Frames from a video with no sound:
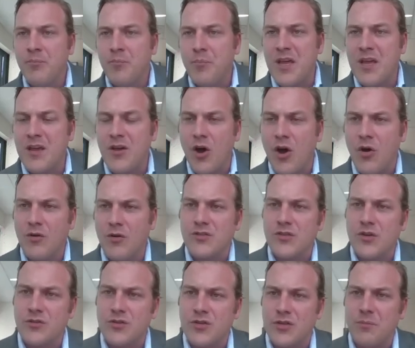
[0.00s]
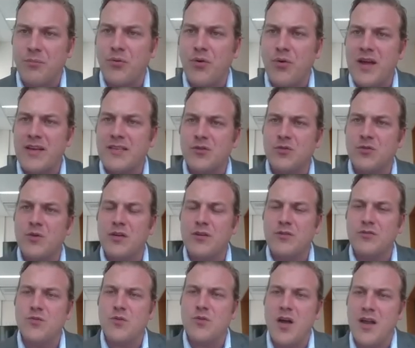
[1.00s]
big horizontal appraisal
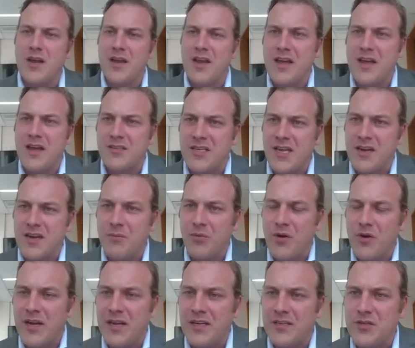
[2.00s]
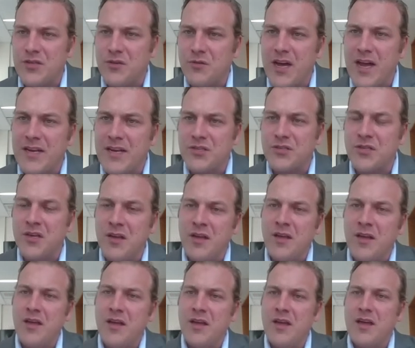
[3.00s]
wells right now, Tanabarini 2H
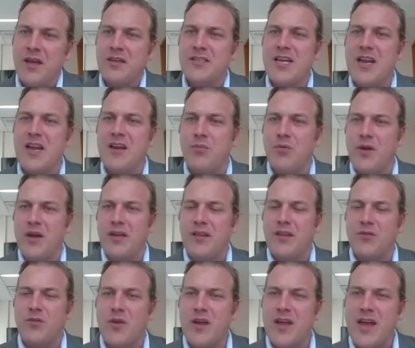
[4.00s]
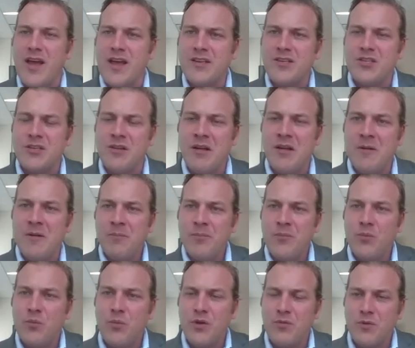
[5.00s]
and Tanabarini 3H,
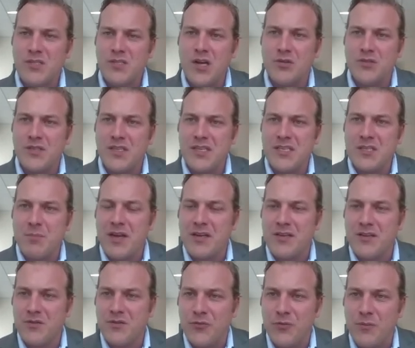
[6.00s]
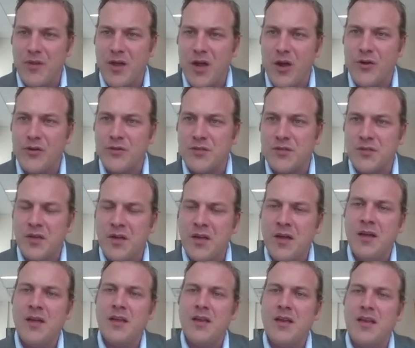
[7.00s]
with results expected from those
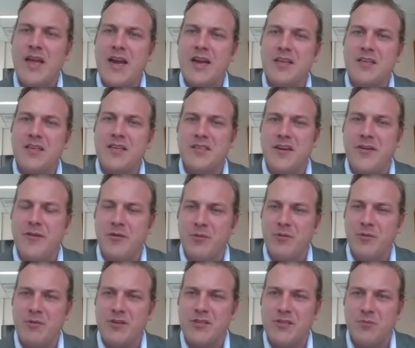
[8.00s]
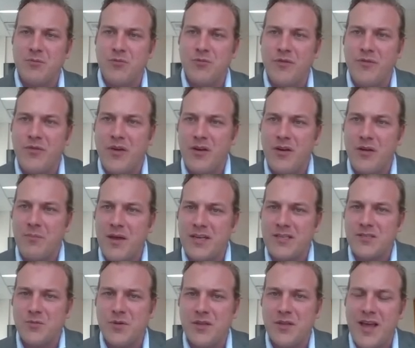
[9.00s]
later this year, and we wish them all the very
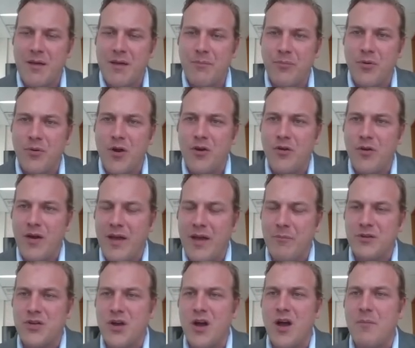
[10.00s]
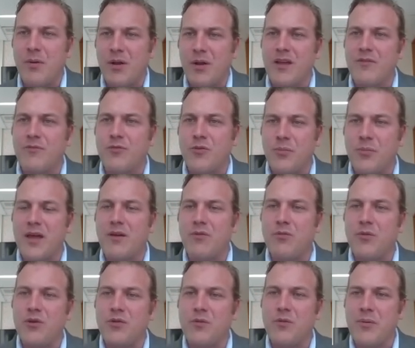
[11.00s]
best with that program, which I believe will be a
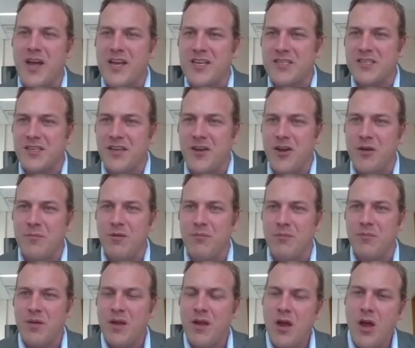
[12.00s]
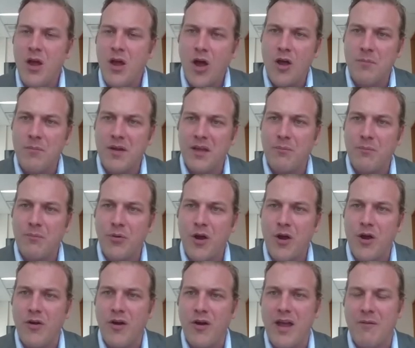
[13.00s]
real basining opening
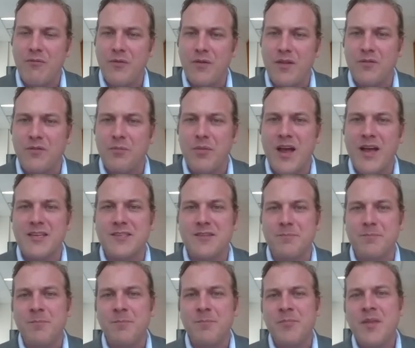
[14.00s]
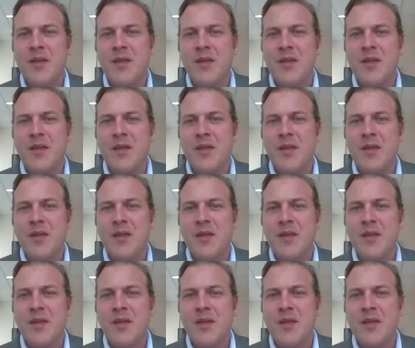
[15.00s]
program for this basin.